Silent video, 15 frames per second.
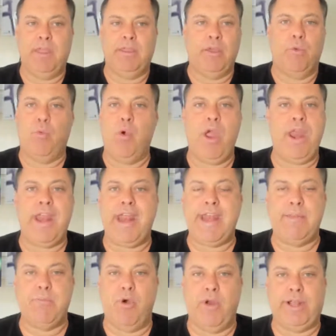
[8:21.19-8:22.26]
There weren't
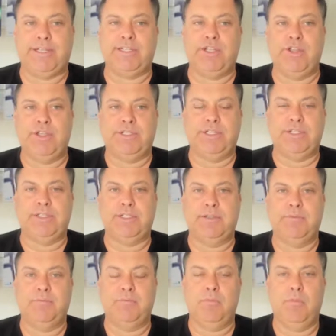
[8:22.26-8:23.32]
any more excuses.
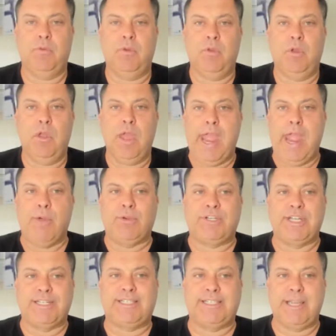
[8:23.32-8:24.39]
It was
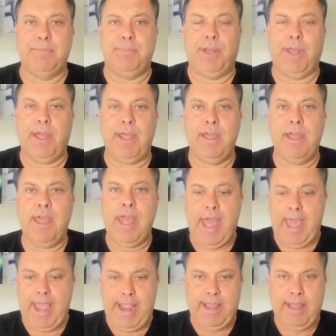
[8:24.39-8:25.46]
just simply,
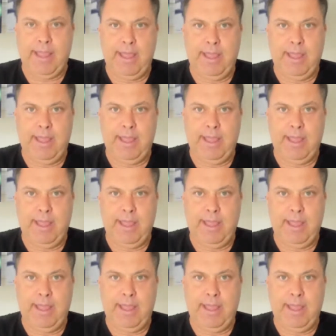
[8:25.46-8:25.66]
hey,